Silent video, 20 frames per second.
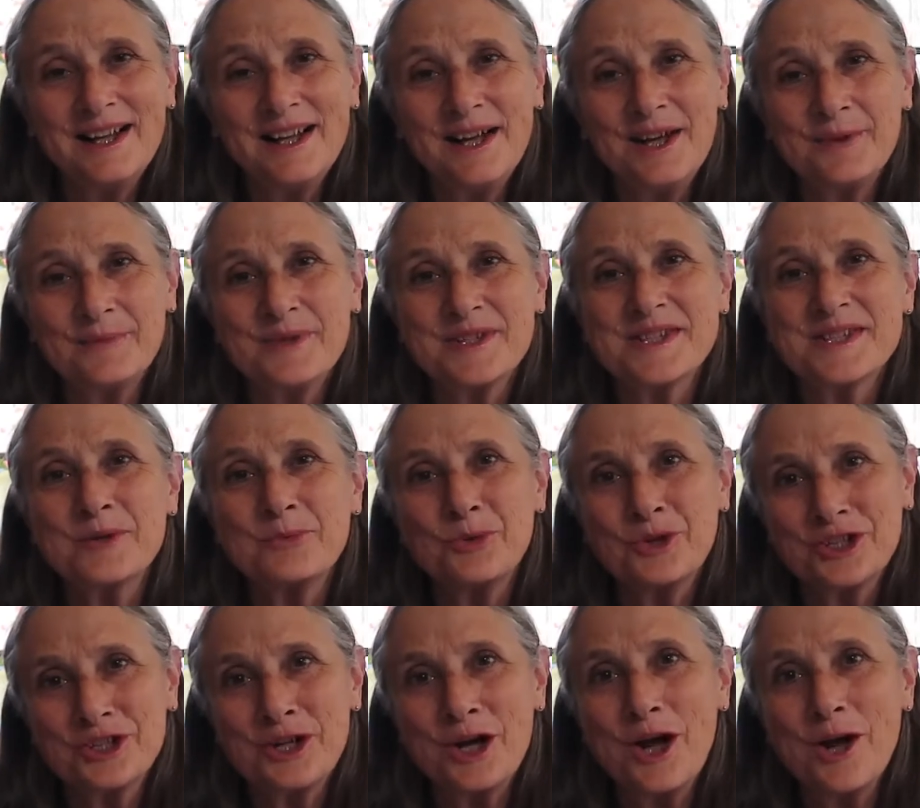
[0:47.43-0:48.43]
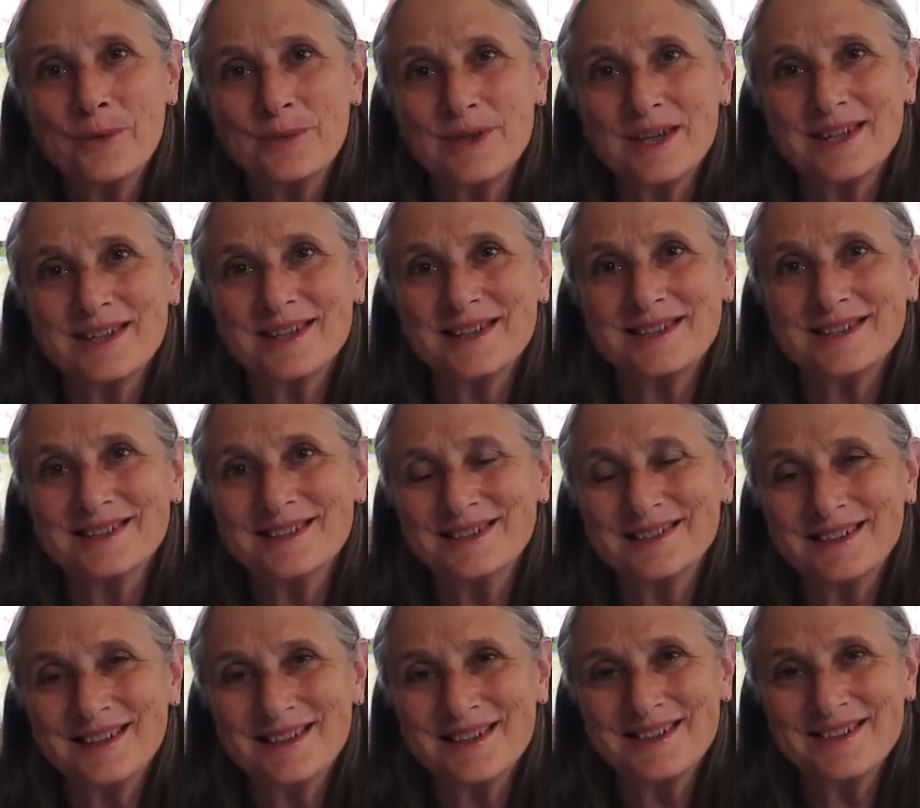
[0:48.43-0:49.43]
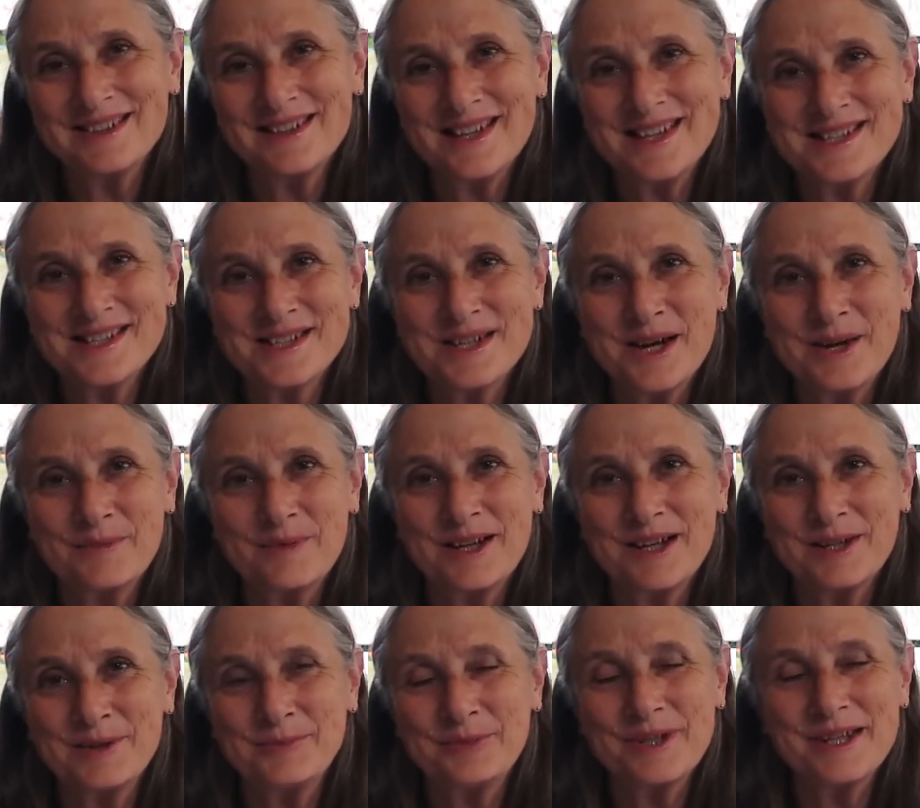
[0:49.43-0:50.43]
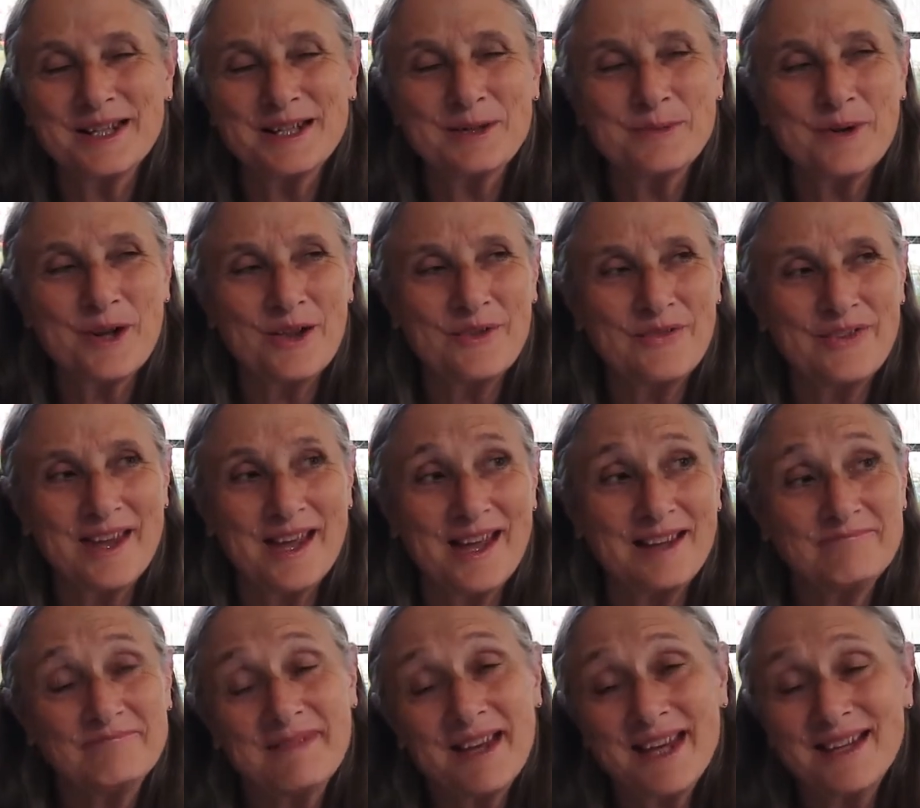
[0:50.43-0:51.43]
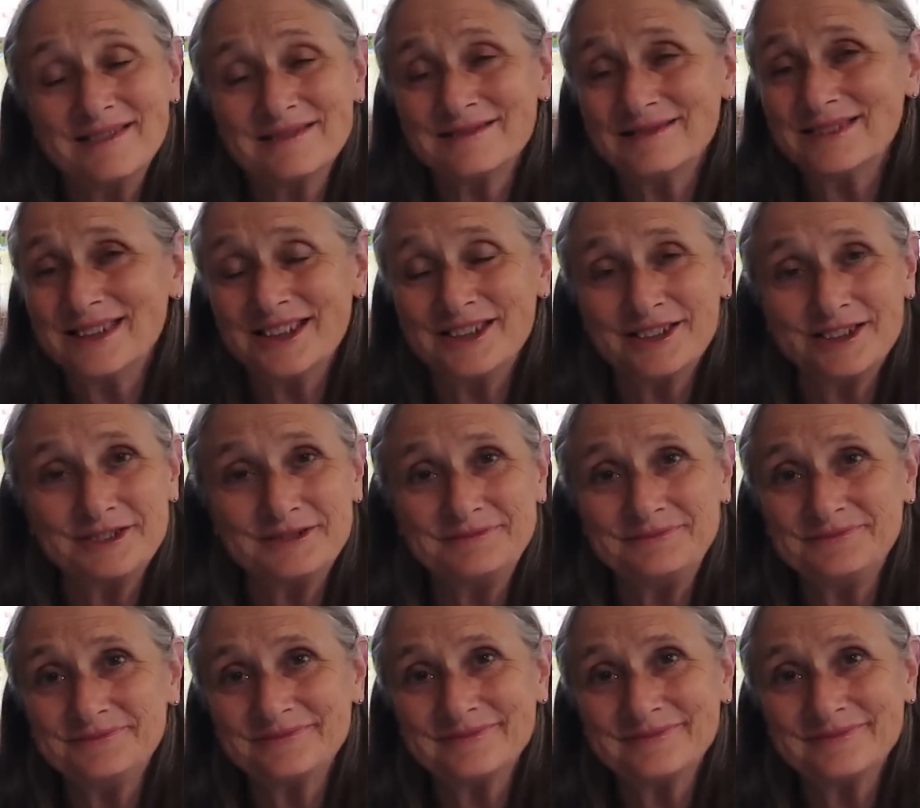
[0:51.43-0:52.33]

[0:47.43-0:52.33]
Um, but someone commented uh, the last time I complained about that, hey, you know,